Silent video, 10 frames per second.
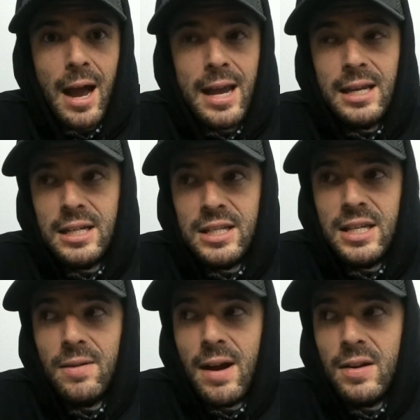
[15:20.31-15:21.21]
I ain't going to
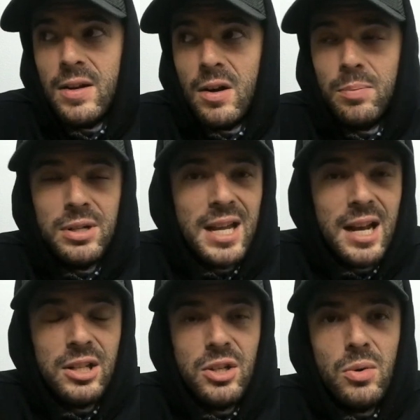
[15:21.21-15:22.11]
sit around here and
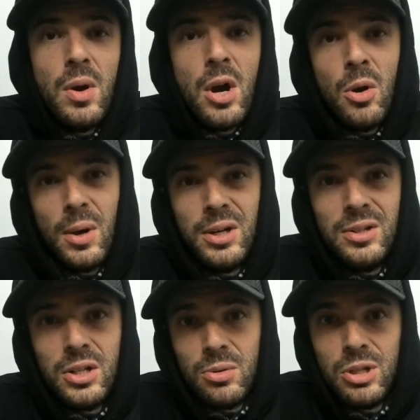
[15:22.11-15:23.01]
protect you while
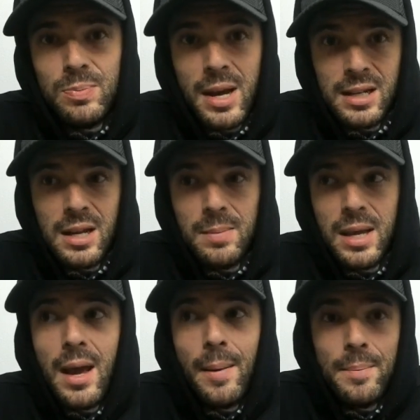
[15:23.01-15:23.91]
you're disrespecting
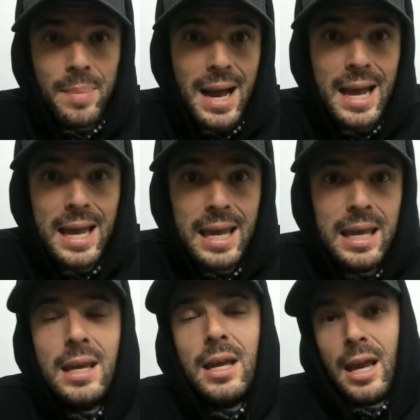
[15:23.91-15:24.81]
me. Bye.